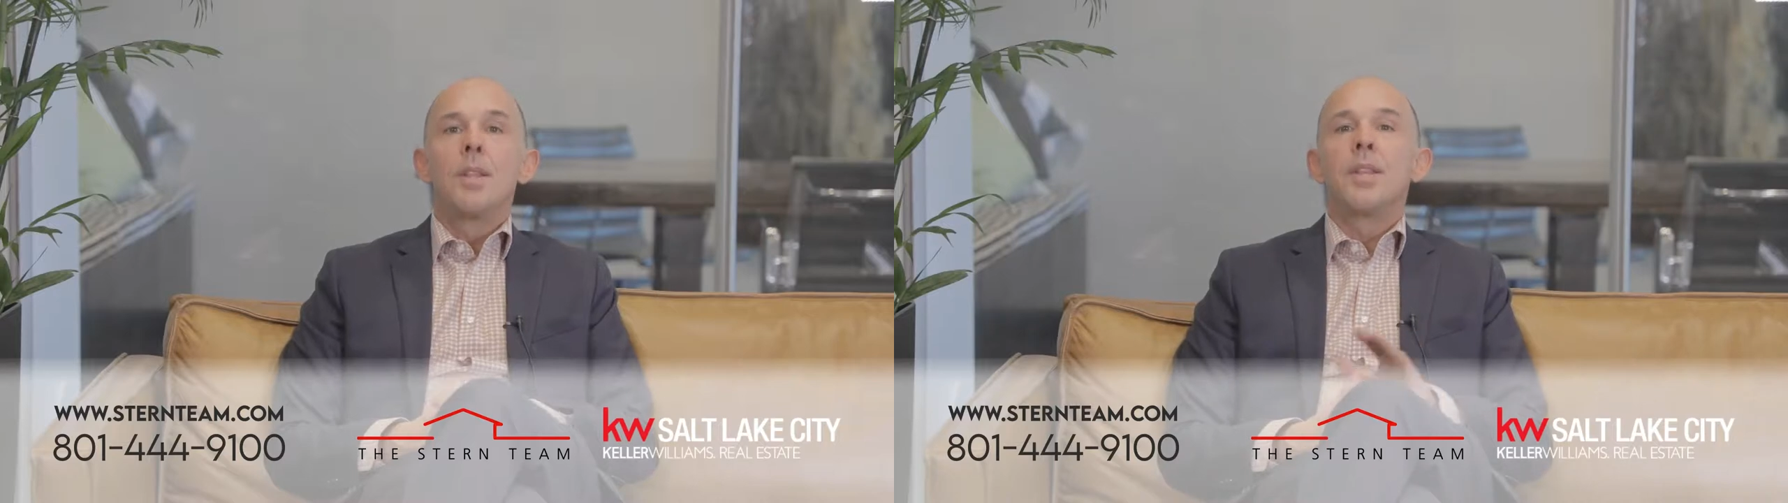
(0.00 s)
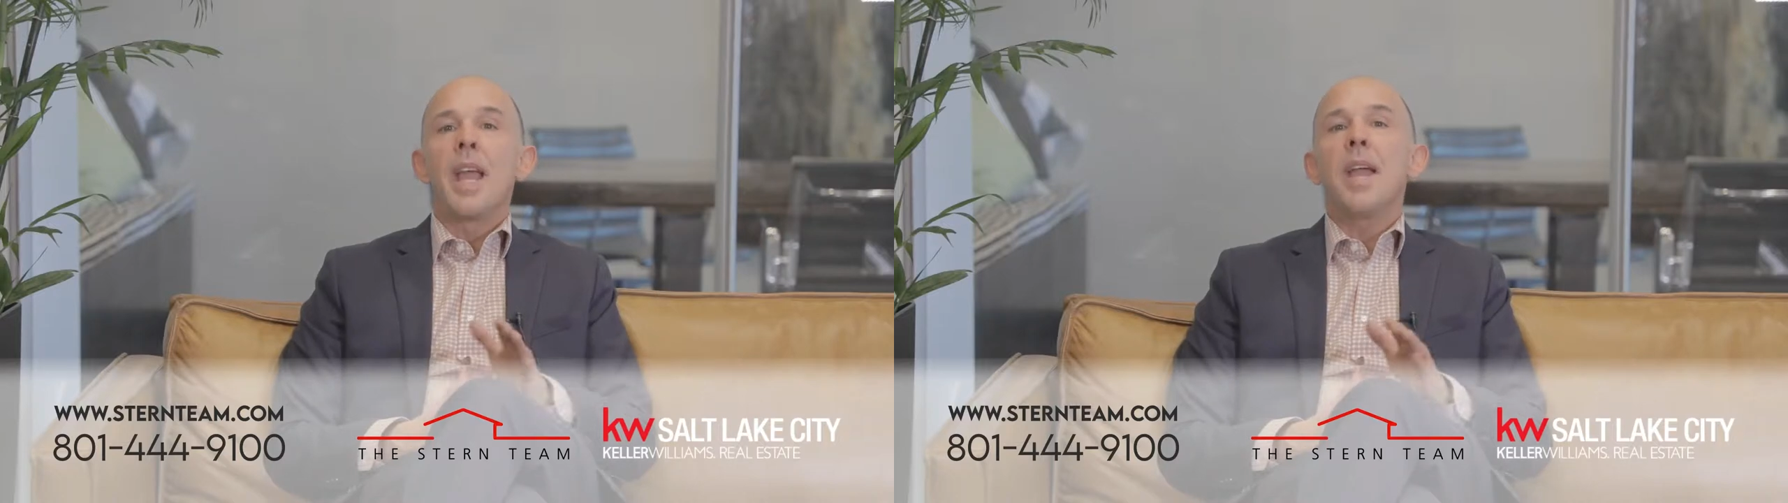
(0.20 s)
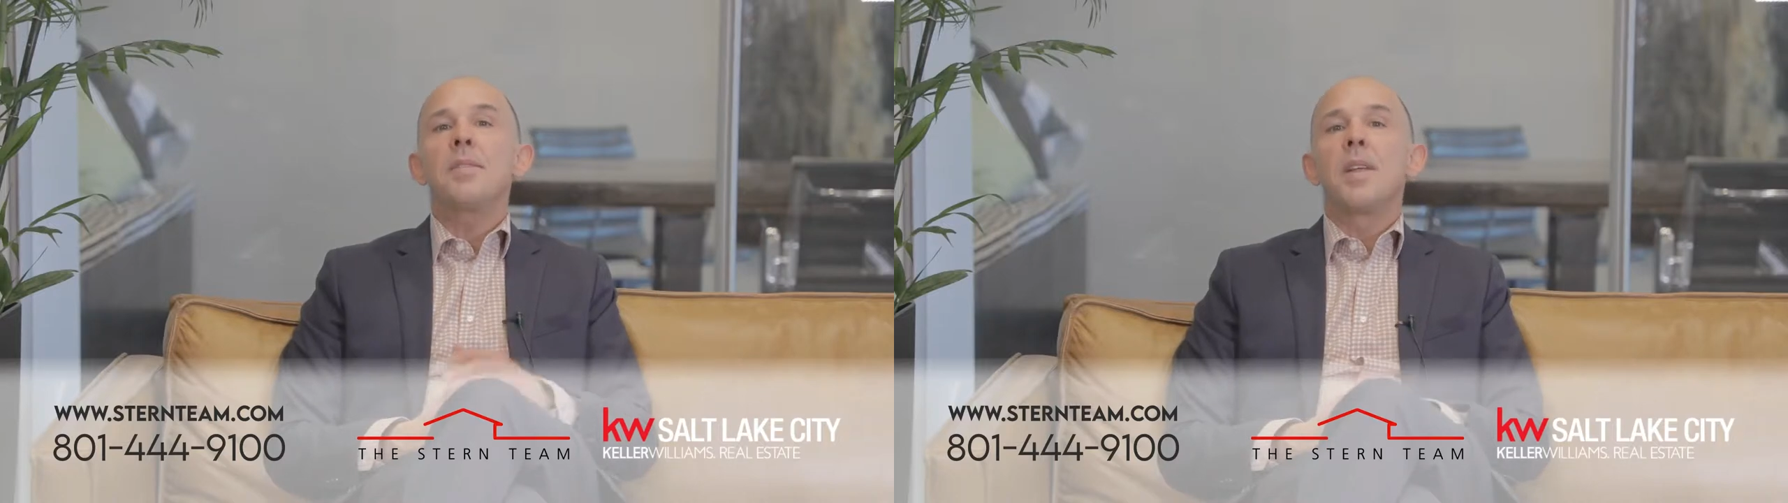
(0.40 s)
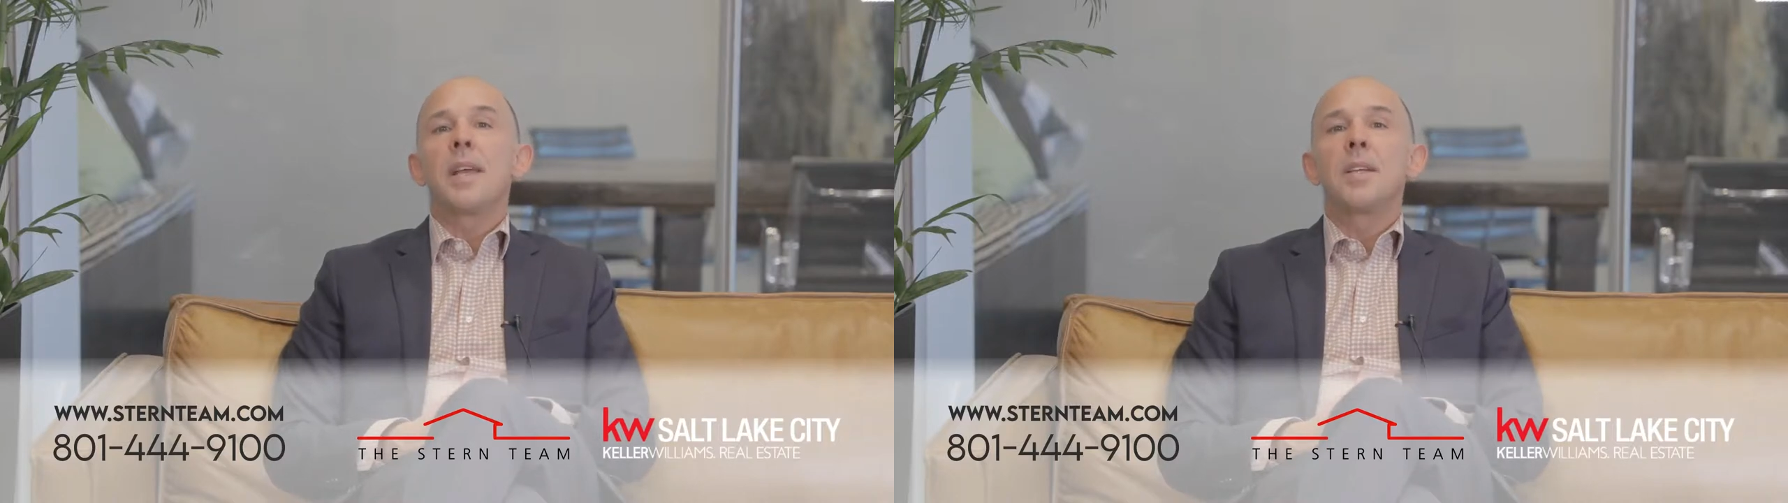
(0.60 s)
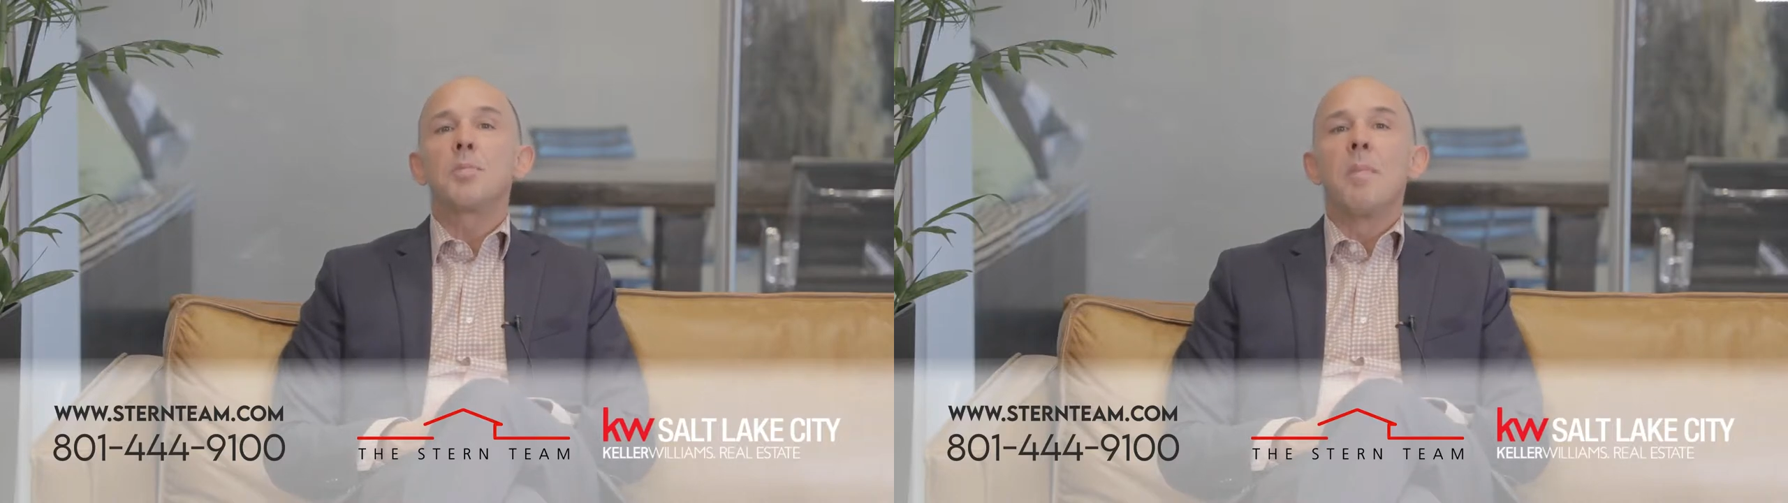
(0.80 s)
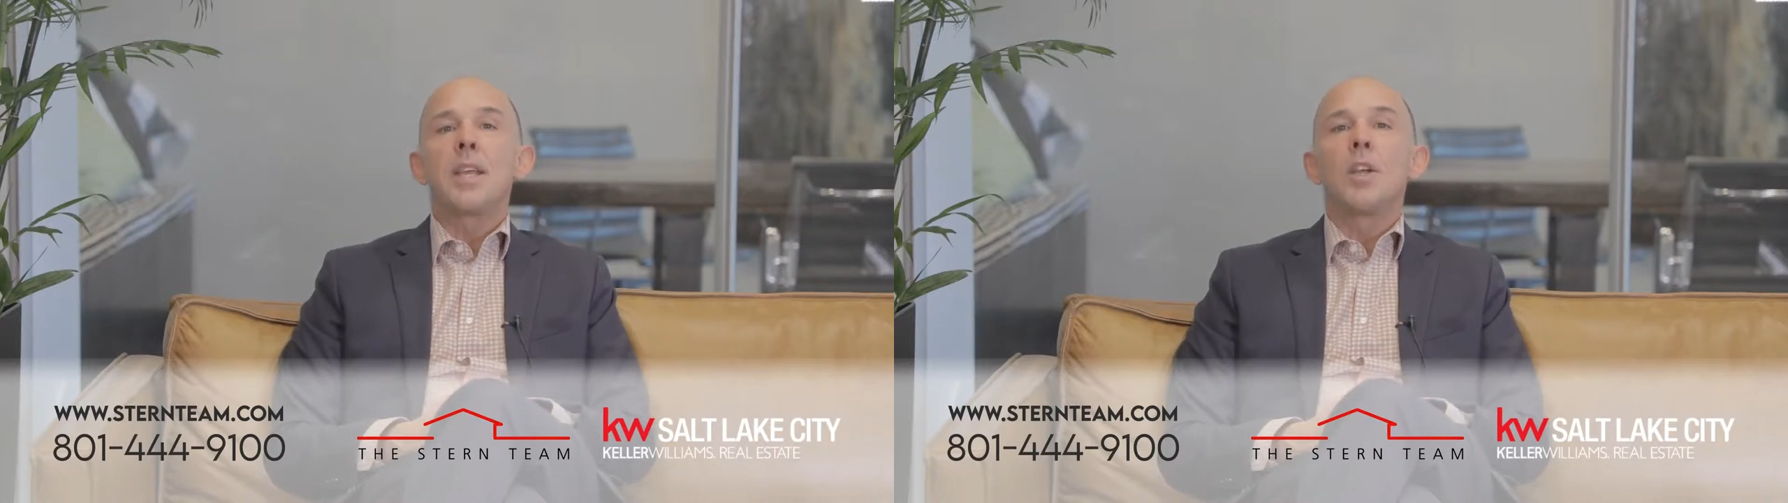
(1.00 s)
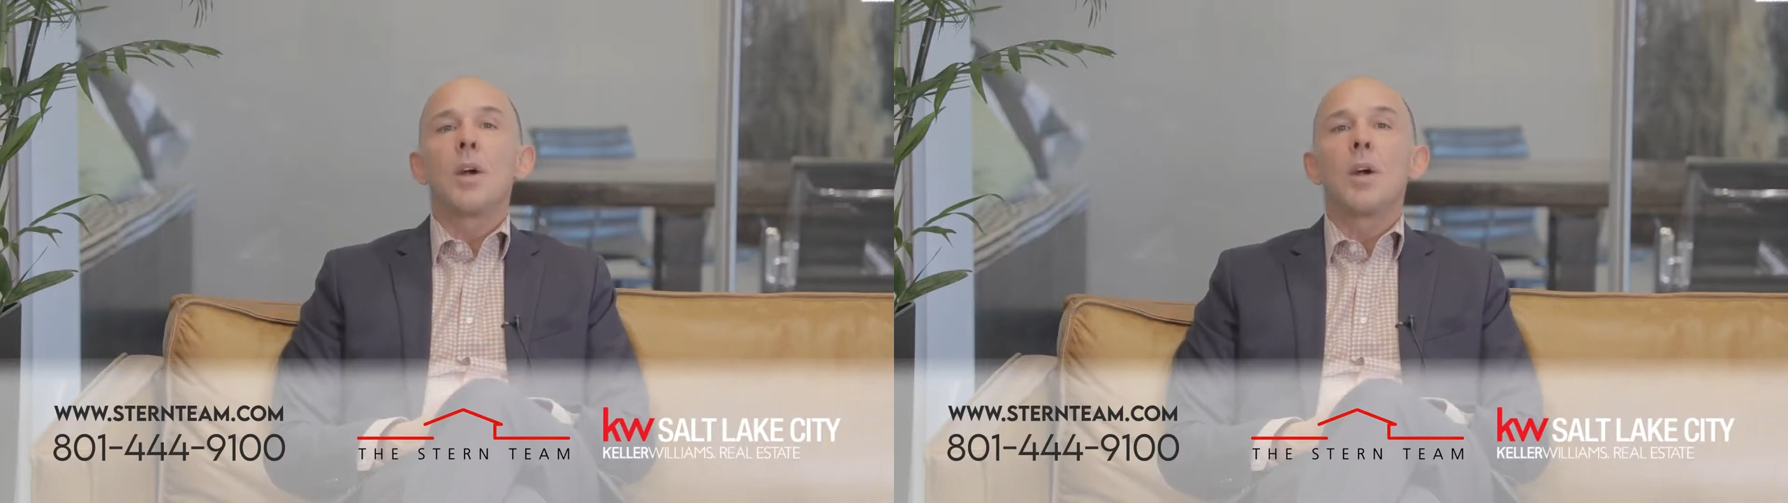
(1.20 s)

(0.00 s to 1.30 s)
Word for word: The eighth thing is make